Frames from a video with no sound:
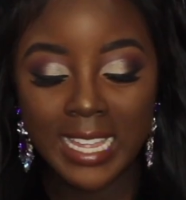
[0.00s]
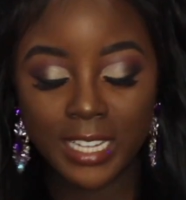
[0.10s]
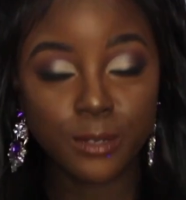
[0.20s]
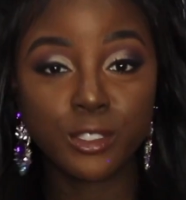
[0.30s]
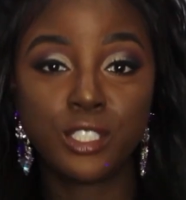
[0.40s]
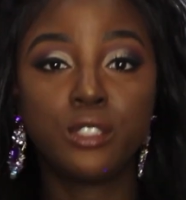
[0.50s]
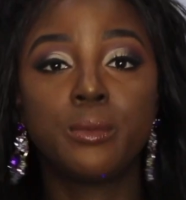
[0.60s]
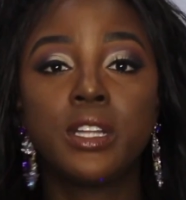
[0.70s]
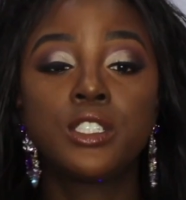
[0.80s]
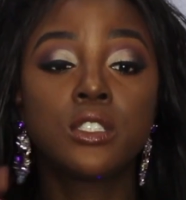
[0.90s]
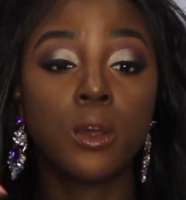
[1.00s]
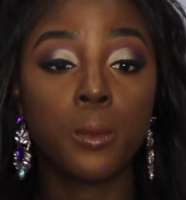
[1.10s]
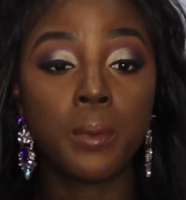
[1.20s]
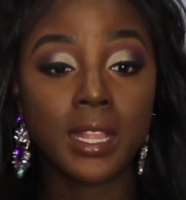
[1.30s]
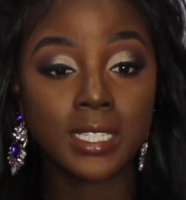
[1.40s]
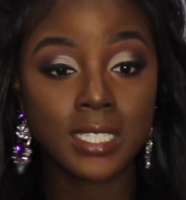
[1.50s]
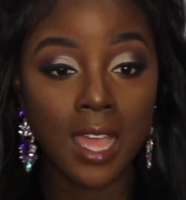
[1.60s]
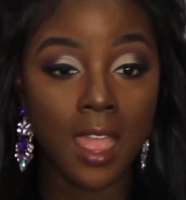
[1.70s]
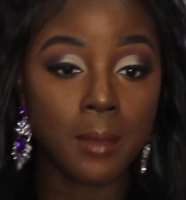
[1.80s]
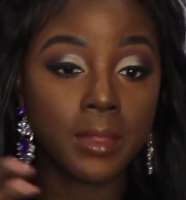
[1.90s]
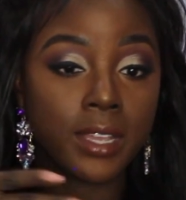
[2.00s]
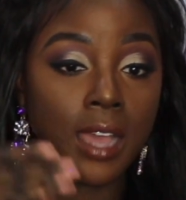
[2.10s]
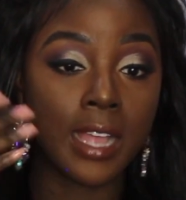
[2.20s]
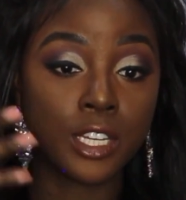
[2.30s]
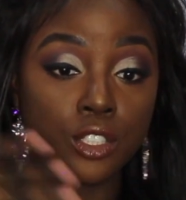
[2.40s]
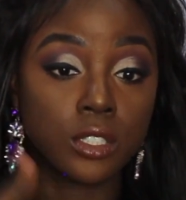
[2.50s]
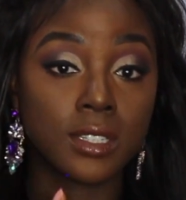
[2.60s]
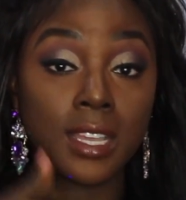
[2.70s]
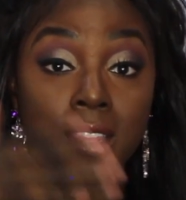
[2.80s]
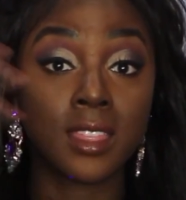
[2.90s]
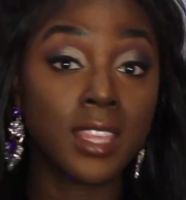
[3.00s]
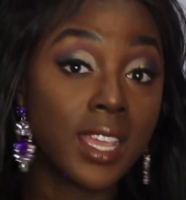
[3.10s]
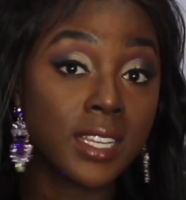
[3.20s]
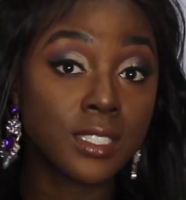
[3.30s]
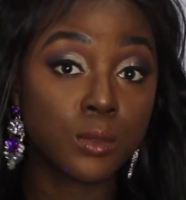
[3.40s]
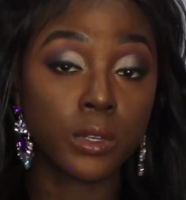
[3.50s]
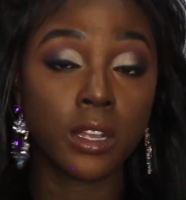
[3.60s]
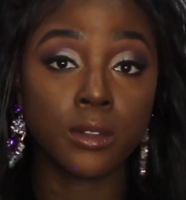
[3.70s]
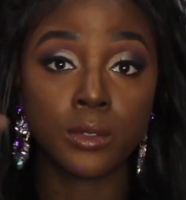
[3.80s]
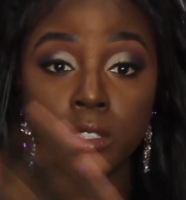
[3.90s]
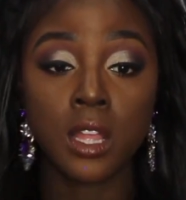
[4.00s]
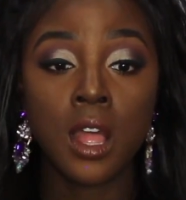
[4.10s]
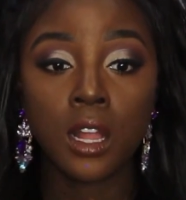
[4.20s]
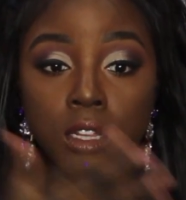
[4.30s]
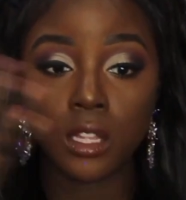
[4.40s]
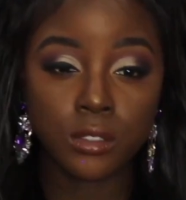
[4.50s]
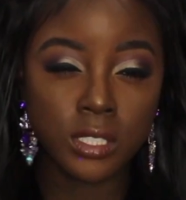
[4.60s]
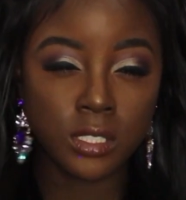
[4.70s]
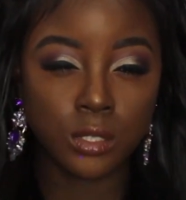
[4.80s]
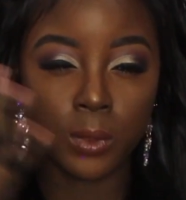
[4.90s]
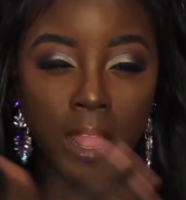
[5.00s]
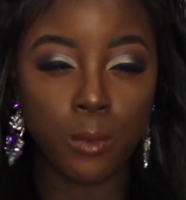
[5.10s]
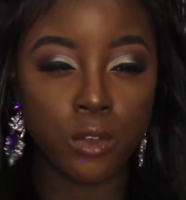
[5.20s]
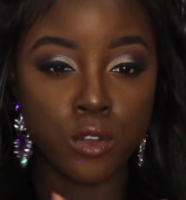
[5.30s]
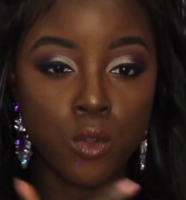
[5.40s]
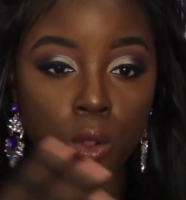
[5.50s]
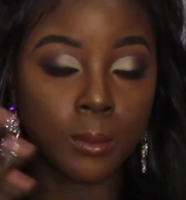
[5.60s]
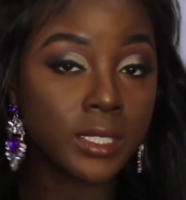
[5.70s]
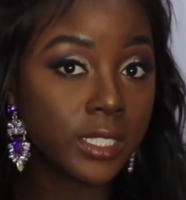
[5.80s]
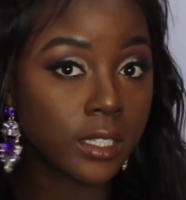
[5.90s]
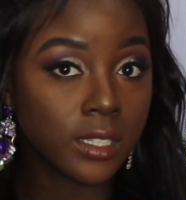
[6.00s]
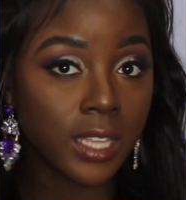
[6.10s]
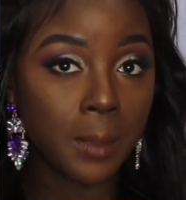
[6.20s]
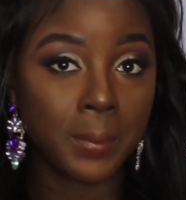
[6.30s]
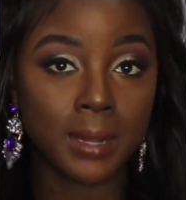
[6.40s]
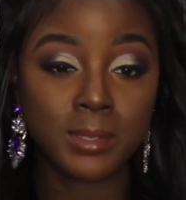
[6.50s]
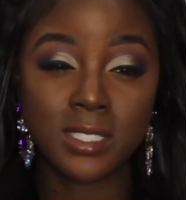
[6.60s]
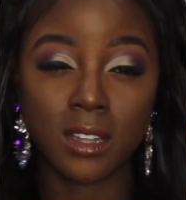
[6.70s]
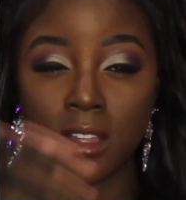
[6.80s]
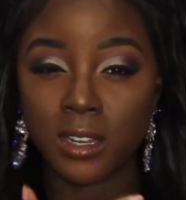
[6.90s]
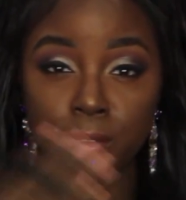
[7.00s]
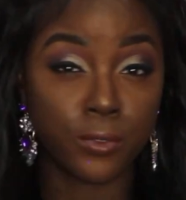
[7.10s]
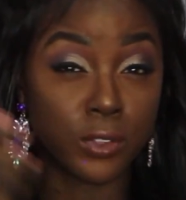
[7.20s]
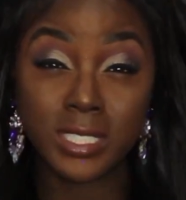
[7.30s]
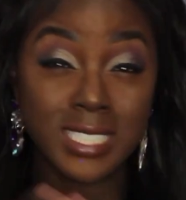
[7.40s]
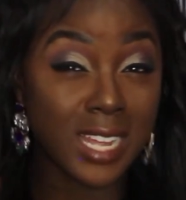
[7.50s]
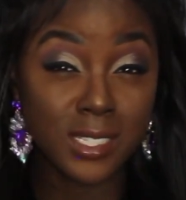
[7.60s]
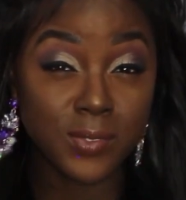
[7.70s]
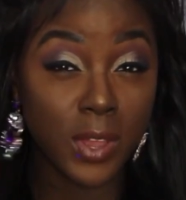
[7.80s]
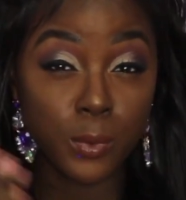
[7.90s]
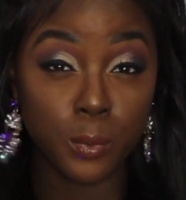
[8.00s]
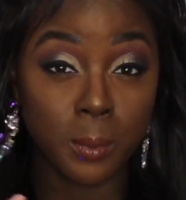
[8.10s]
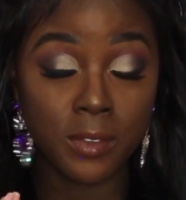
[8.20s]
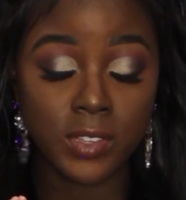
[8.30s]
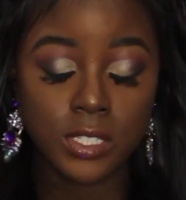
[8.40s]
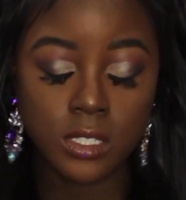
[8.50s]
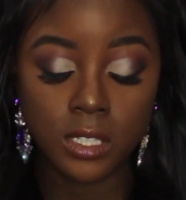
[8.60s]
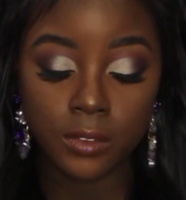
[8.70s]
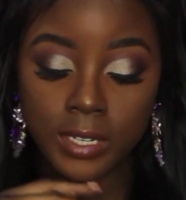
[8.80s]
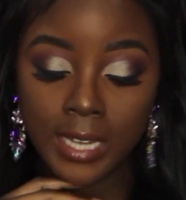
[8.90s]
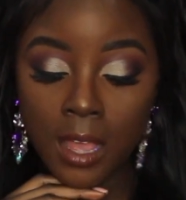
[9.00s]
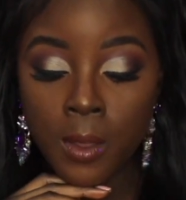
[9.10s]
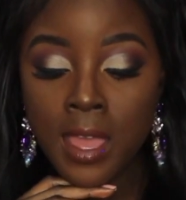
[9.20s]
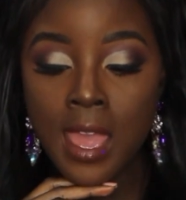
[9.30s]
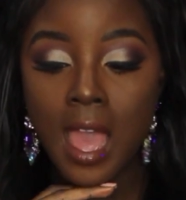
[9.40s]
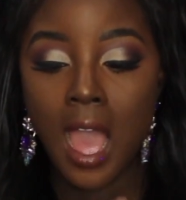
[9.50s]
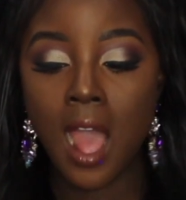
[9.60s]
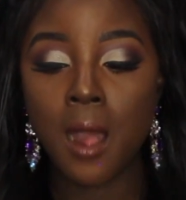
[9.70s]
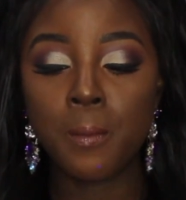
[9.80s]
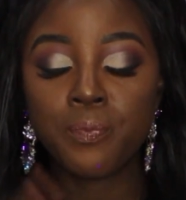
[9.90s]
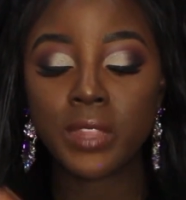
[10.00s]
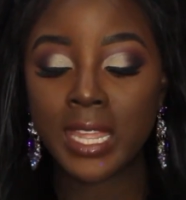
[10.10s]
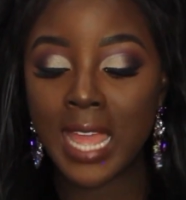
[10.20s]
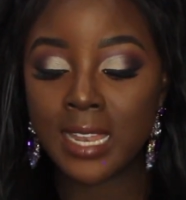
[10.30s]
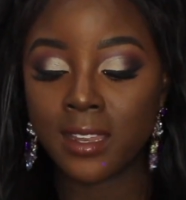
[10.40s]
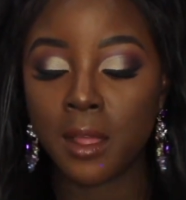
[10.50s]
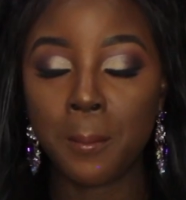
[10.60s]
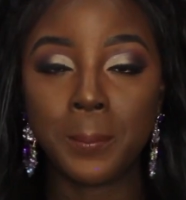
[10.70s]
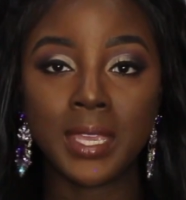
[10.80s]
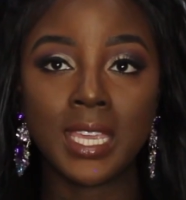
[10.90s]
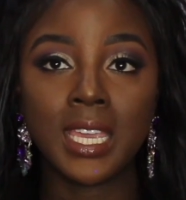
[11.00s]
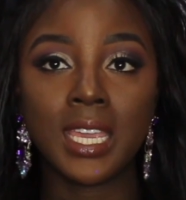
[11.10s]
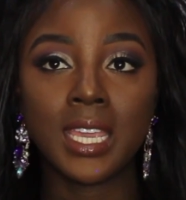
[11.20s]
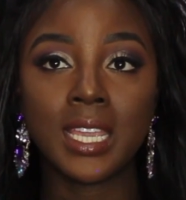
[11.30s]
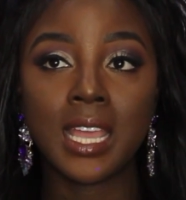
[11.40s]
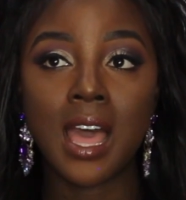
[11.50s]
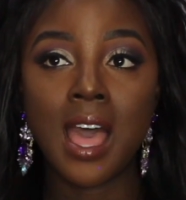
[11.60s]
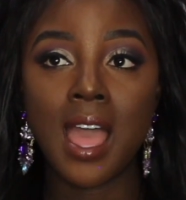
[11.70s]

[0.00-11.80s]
Like it was too much. So by the time like I could look like this, where it was closest to what I would normally look like, but I'm still not even fully satisfied with what my face looks like right now, it ended up being,